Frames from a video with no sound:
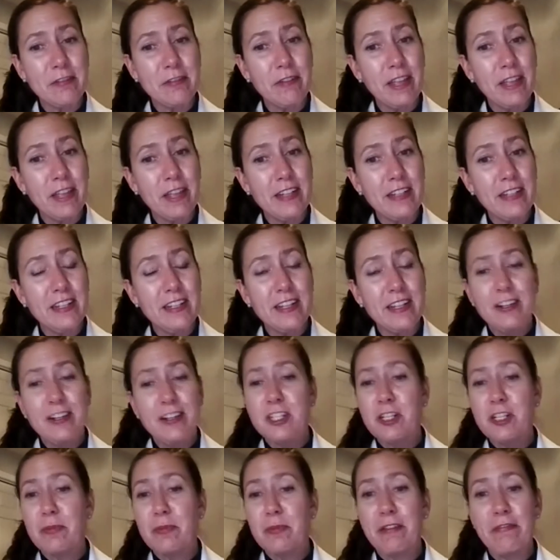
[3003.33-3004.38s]
this event,
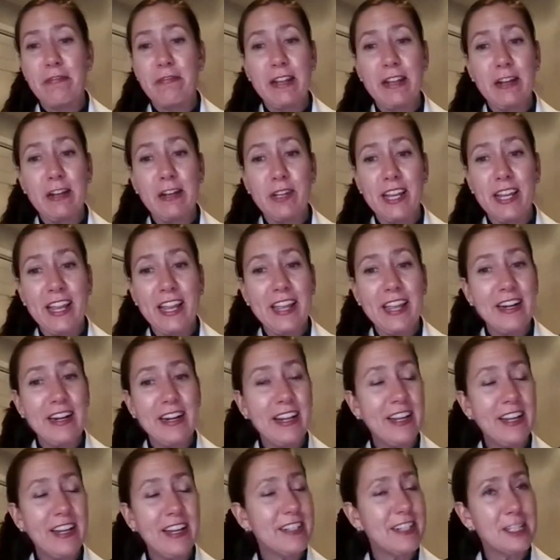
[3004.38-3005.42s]
to my fellow
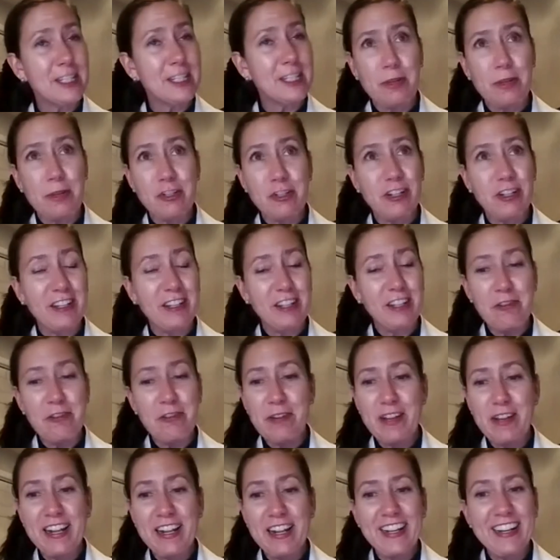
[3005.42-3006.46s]
candidates, especially
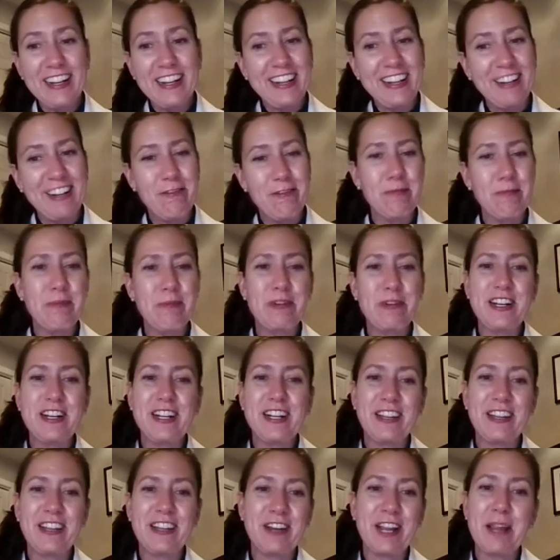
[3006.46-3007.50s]
you, Allan, for
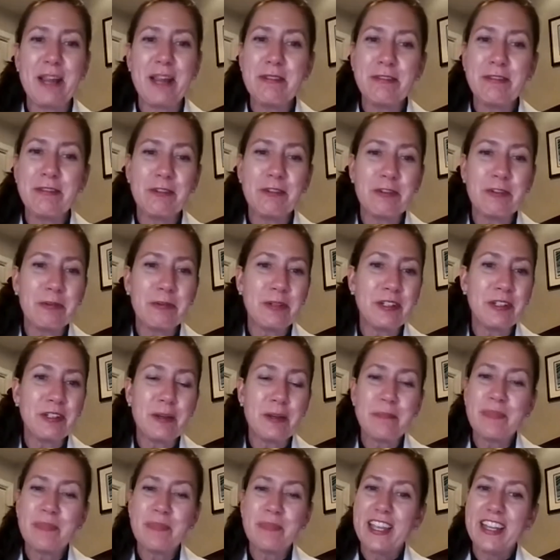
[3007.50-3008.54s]
putting their names
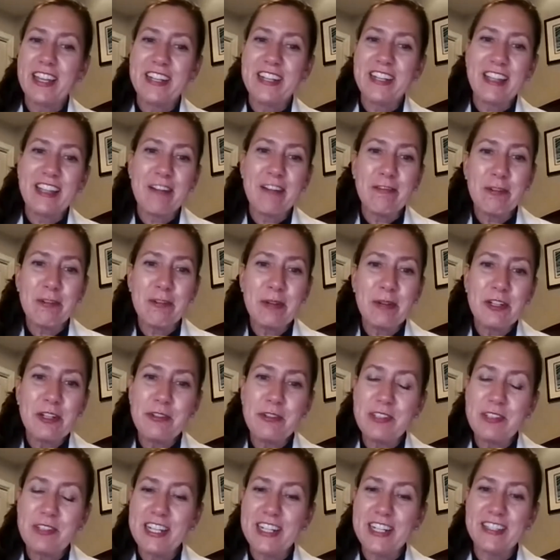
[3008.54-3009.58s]
forward, and to everyone
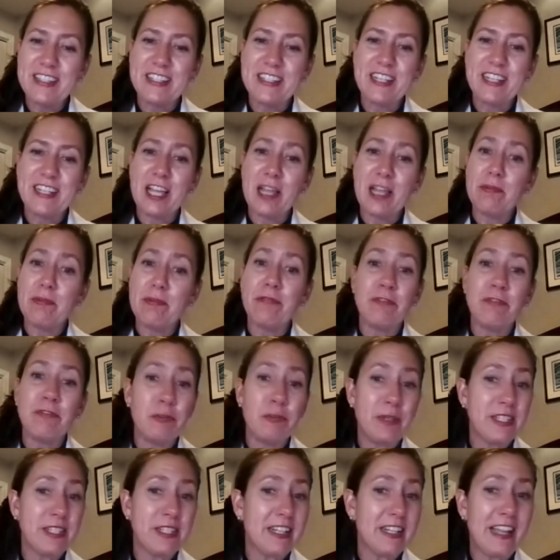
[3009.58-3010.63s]
who takes the time to
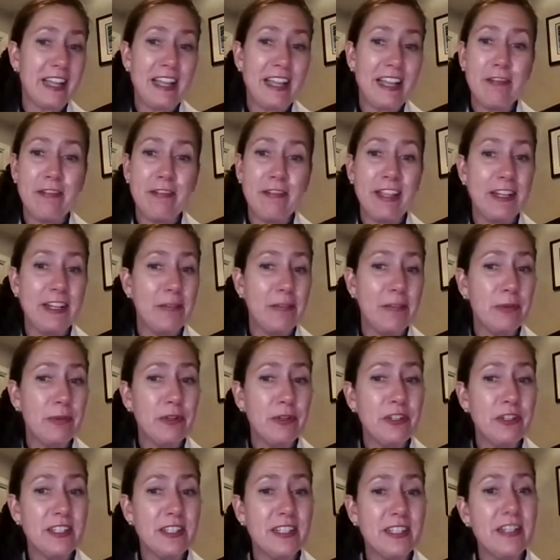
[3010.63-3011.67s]
view us live and in
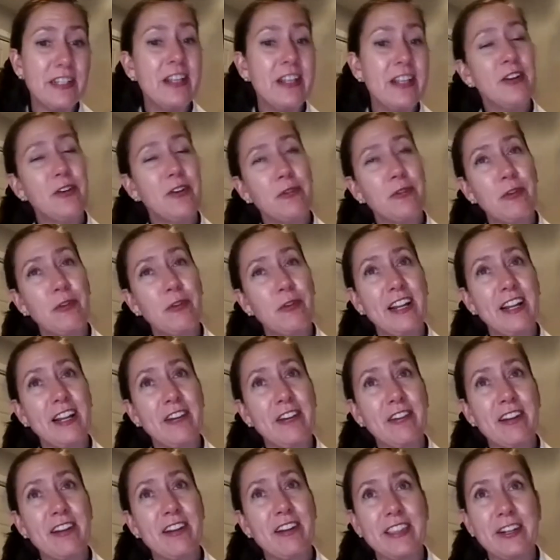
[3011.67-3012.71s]
person or
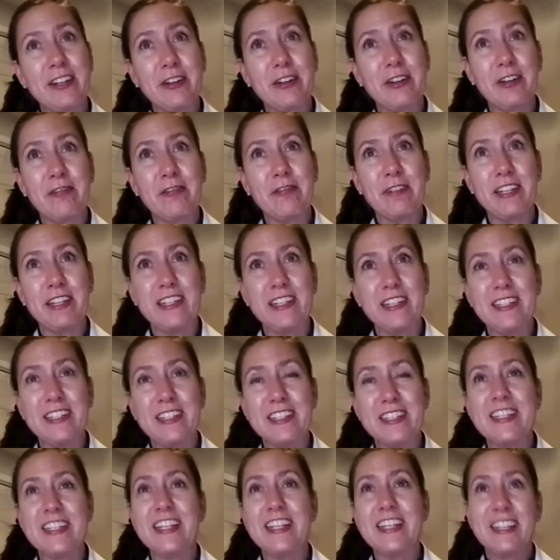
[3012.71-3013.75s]
later on at their
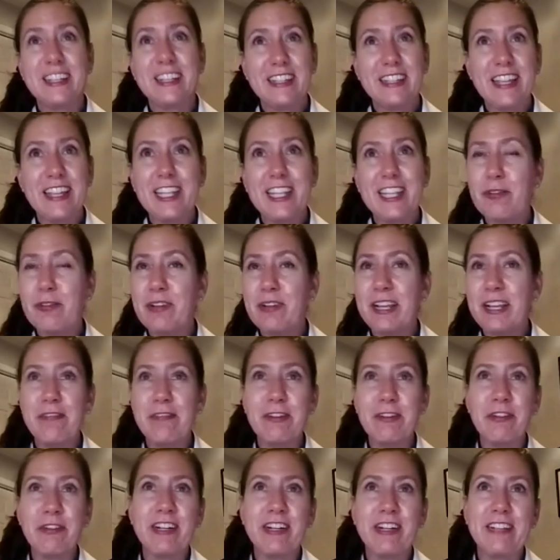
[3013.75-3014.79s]
convenience. Thank you and
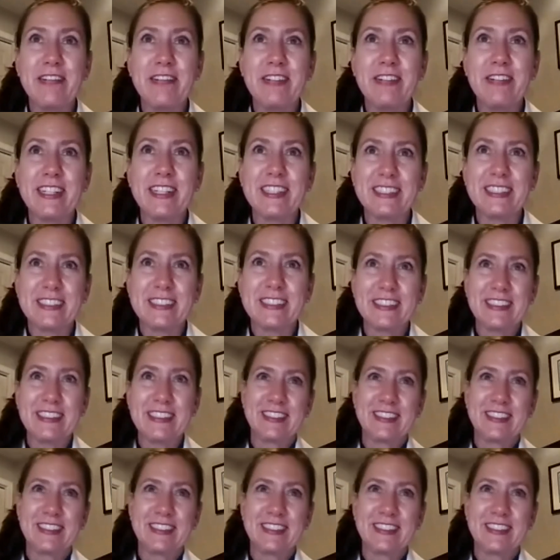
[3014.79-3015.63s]
have a great evening.